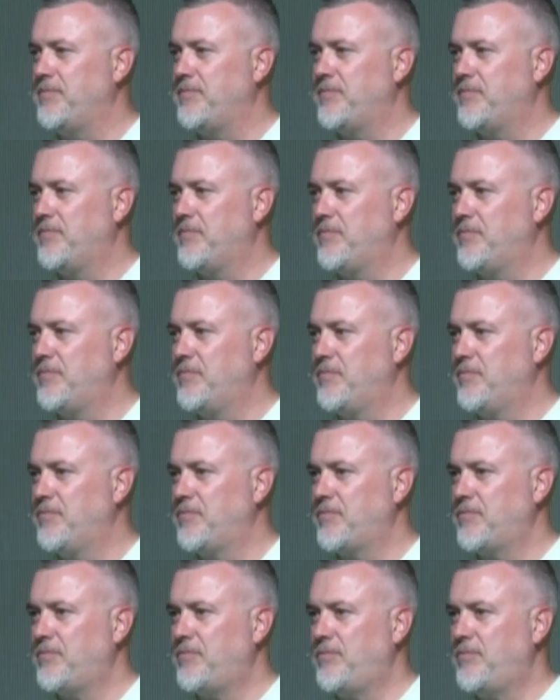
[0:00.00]

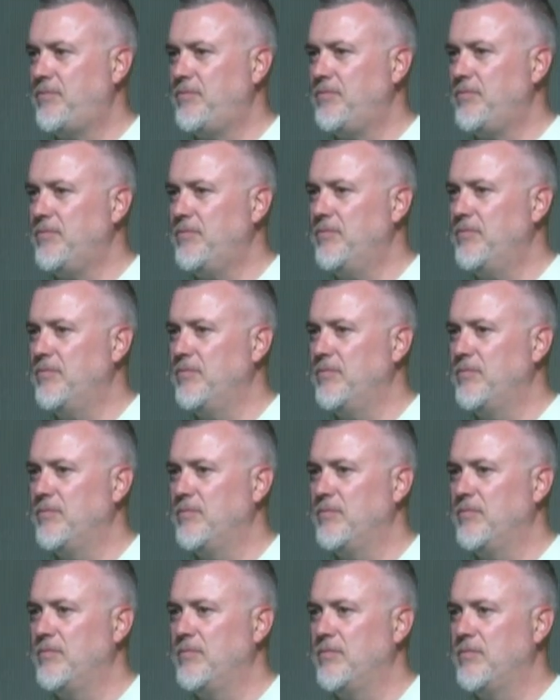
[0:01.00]

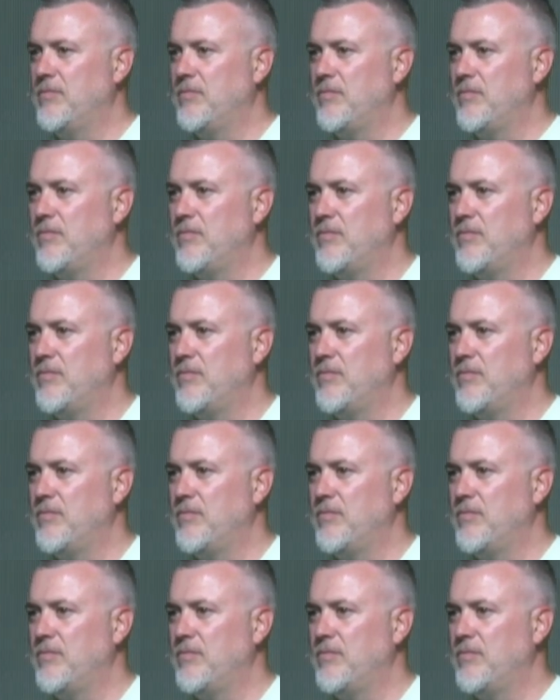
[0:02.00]
(silence)